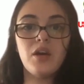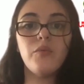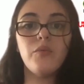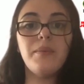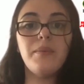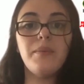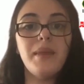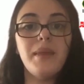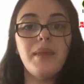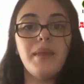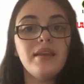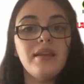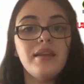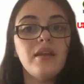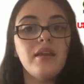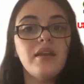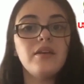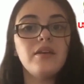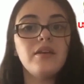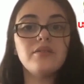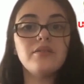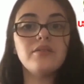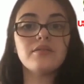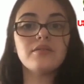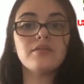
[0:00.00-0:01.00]
We may not
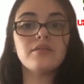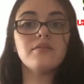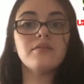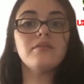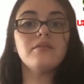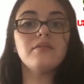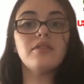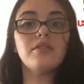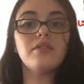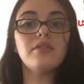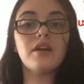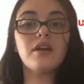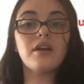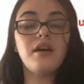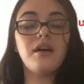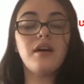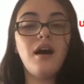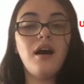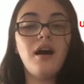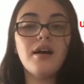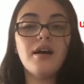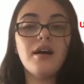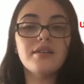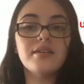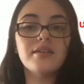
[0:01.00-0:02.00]
know the
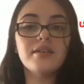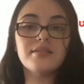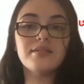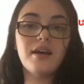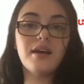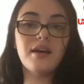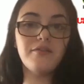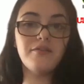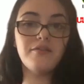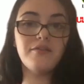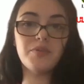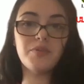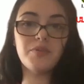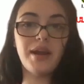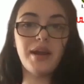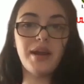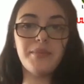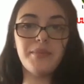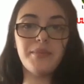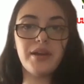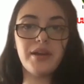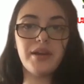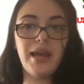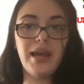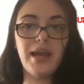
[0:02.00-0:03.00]
cause of
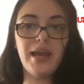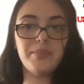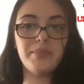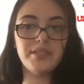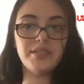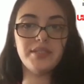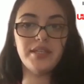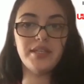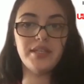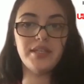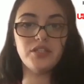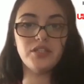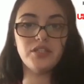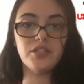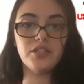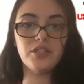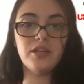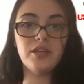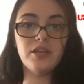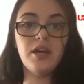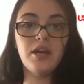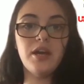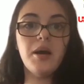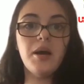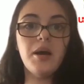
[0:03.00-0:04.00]
primary
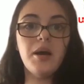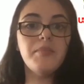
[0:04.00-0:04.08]
hypertension,